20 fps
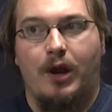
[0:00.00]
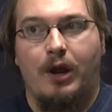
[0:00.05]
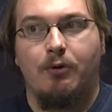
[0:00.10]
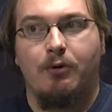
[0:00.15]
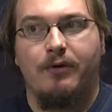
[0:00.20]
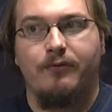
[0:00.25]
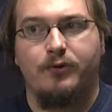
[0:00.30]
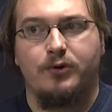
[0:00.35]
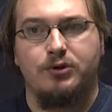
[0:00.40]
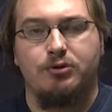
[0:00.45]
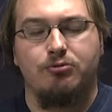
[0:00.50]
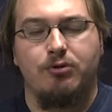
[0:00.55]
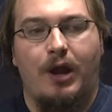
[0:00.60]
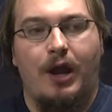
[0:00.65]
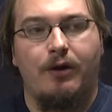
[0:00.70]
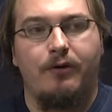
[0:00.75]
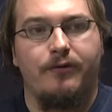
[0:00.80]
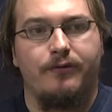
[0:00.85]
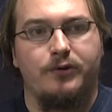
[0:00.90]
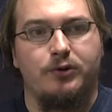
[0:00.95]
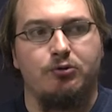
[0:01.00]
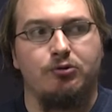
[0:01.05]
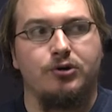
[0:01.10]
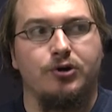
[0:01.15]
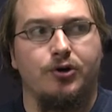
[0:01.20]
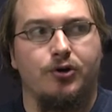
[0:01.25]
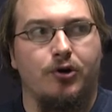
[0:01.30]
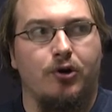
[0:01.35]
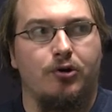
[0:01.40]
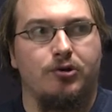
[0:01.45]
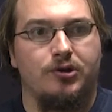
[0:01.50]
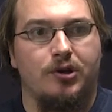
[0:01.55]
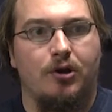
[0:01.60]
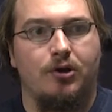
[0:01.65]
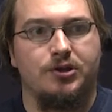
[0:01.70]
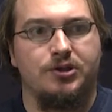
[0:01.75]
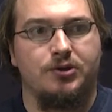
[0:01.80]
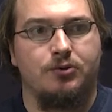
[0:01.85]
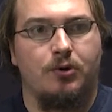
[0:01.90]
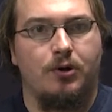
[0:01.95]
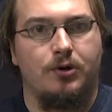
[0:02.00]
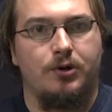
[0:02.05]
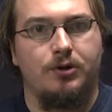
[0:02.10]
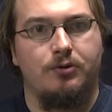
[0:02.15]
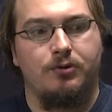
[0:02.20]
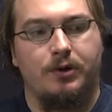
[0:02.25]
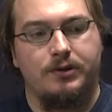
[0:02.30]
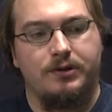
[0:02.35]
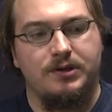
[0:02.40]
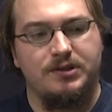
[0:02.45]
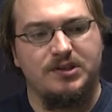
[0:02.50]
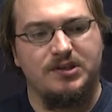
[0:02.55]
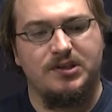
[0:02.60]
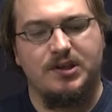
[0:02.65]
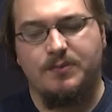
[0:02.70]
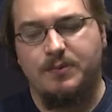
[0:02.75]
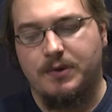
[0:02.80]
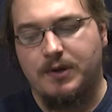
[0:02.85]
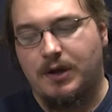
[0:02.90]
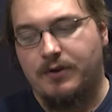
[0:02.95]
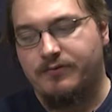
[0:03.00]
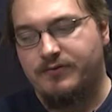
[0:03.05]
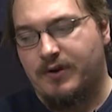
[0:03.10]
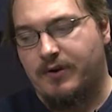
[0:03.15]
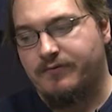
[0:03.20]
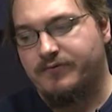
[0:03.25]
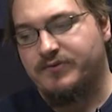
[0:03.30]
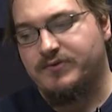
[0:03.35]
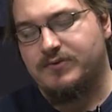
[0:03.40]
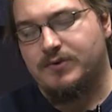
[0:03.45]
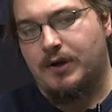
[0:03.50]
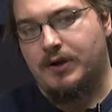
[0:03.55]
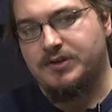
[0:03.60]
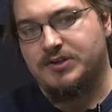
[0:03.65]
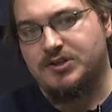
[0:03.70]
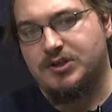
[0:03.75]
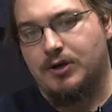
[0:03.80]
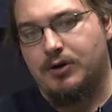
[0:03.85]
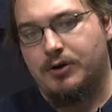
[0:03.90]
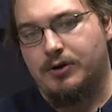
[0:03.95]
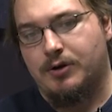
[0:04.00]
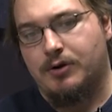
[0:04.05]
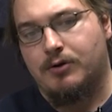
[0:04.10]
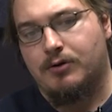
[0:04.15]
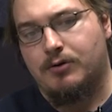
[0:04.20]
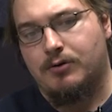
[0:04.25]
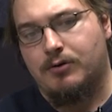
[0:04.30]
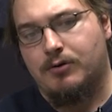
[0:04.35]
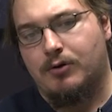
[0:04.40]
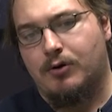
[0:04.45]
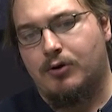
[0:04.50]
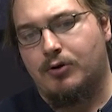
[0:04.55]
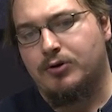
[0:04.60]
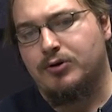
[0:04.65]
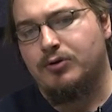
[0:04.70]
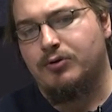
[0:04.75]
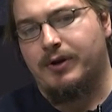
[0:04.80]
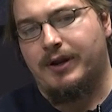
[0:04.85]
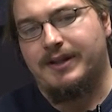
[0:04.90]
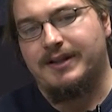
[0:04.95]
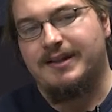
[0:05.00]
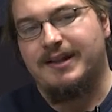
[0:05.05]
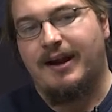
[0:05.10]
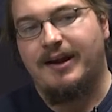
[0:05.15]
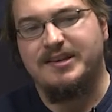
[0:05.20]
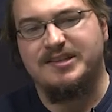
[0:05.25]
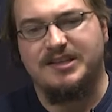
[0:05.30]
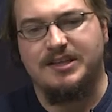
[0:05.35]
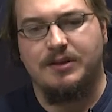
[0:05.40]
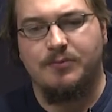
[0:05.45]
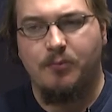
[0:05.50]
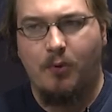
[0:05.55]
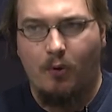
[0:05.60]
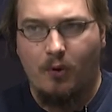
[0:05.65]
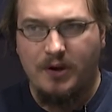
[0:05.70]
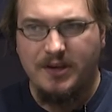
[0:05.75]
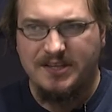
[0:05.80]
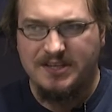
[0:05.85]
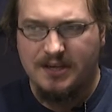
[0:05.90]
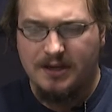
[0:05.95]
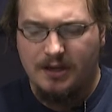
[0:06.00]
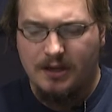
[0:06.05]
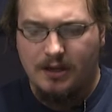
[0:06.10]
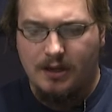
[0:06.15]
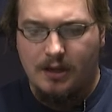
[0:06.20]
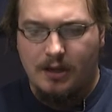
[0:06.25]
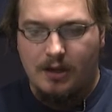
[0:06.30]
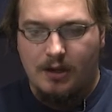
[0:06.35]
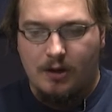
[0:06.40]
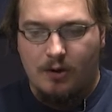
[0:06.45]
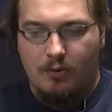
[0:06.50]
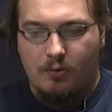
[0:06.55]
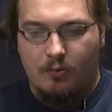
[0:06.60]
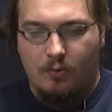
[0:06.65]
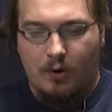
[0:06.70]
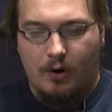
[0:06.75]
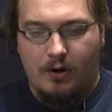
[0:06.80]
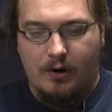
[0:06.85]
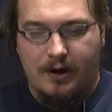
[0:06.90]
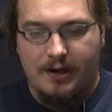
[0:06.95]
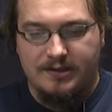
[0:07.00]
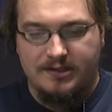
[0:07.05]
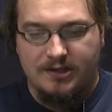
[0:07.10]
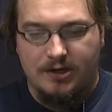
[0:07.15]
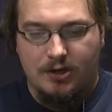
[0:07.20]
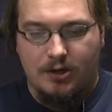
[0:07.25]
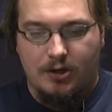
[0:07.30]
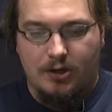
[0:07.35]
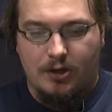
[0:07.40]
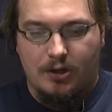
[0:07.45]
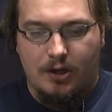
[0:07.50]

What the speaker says: however, you could also argue, like, this is something I saw in an article, and I can kind of see the point. Whereas,